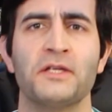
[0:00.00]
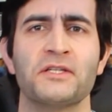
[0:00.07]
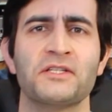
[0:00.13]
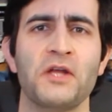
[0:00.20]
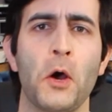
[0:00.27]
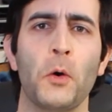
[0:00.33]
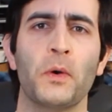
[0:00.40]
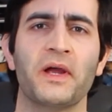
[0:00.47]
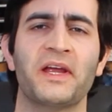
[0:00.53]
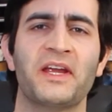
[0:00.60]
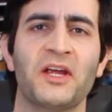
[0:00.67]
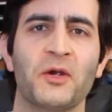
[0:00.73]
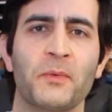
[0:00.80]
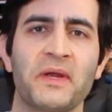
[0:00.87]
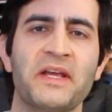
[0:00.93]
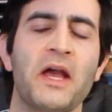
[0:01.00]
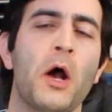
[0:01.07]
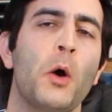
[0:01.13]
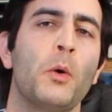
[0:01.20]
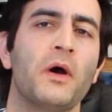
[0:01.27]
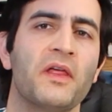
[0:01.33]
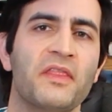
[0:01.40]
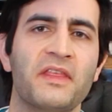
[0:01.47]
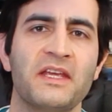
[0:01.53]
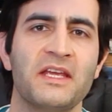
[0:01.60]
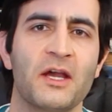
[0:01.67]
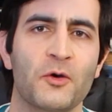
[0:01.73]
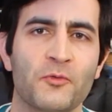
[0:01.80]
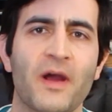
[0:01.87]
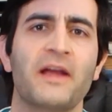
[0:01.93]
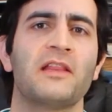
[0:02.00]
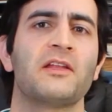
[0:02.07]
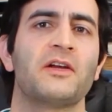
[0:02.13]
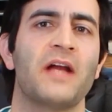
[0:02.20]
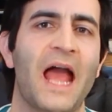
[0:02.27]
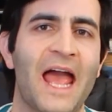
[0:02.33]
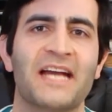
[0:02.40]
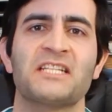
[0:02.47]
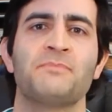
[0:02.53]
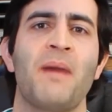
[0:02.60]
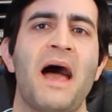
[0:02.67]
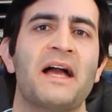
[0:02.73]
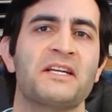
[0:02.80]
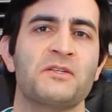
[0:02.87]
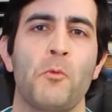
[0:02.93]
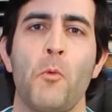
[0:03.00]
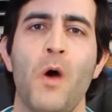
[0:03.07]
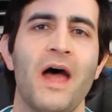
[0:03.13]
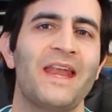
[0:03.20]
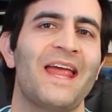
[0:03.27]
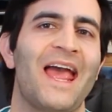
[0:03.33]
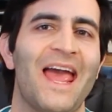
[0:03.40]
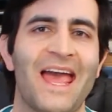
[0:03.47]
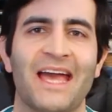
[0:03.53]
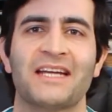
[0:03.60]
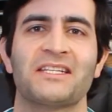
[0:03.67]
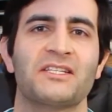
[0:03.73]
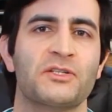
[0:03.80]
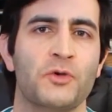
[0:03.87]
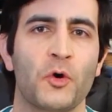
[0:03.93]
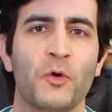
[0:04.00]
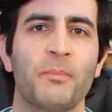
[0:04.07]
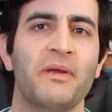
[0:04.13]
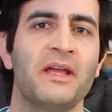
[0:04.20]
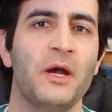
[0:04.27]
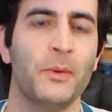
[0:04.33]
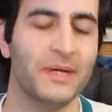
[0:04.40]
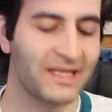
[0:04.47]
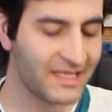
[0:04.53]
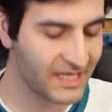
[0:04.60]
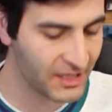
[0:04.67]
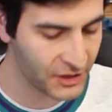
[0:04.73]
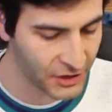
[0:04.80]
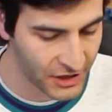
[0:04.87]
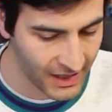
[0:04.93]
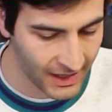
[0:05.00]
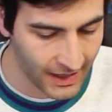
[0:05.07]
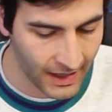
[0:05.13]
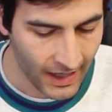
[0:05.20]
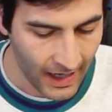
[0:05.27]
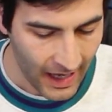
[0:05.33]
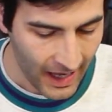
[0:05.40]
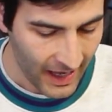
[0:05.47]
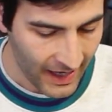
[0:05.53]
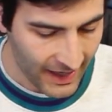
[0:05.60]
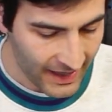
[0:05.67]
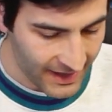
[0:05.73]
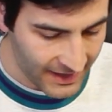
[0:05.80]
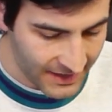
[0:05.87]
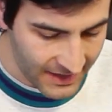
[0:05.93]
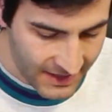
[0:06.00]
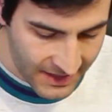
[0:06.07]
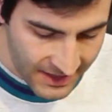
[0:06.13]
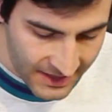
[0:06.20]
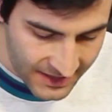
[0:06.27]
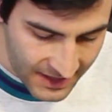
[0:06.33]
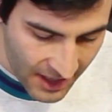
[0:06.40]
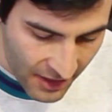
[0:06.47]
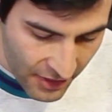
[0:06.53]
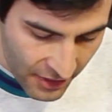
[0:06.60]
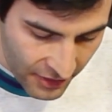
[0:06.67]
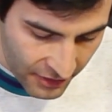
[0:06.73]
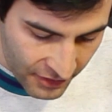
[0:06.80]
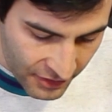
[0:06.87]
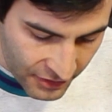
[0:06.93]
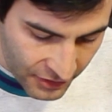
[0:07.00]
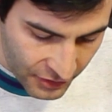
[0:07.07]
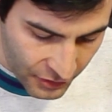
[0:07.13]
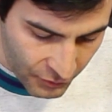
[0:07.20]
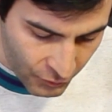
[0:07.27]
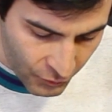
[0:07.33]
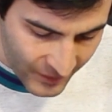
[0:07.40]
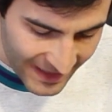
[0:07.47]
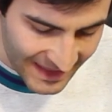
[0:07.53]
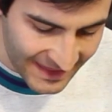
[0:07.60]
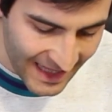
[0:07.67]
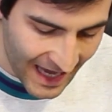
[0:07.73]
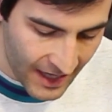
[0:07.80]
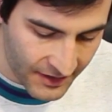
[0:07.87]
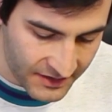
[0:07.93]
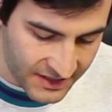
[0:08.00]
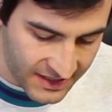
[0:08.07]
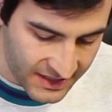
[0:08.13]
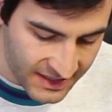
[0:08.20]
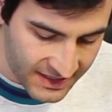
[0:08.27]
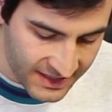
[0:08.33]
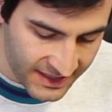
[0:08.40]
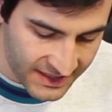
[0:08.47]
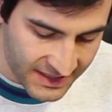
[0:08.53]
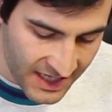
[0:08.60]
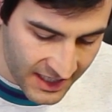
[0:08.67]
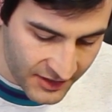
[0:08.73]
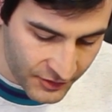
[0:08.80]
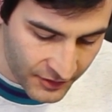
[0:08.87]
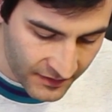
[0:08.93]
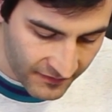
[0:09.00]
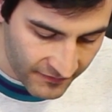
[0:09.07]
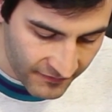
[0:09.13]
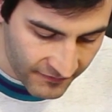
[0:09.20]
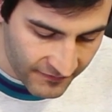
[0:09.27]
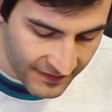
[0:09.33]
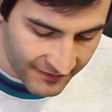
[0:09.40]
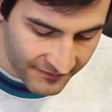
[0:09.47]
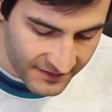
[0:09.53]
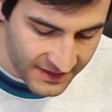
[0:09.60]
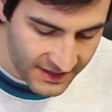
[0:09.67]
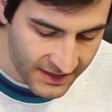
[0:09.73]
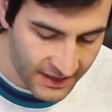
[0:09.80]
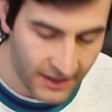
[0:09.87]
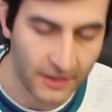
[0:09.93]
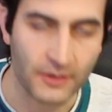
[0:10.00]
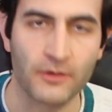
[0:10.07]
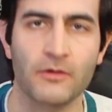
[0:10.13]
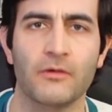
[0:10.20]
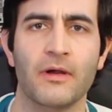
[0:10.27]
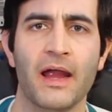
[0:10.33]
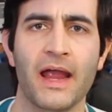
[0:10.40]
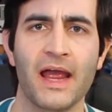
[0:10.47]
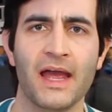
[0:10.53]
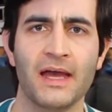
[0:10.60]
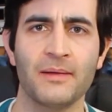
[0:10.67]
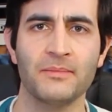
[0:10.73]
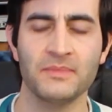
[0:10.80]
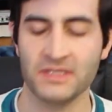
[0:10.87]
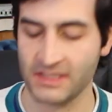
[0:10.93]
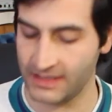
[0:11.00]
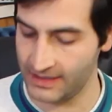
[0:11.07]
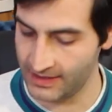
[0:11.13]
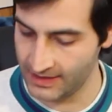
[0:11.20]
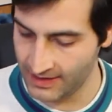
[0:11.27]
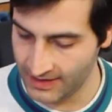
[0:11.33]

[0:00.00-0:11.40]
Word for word: So here we go. The regular Xbox One X Scorpio Edition is 3,650 grams.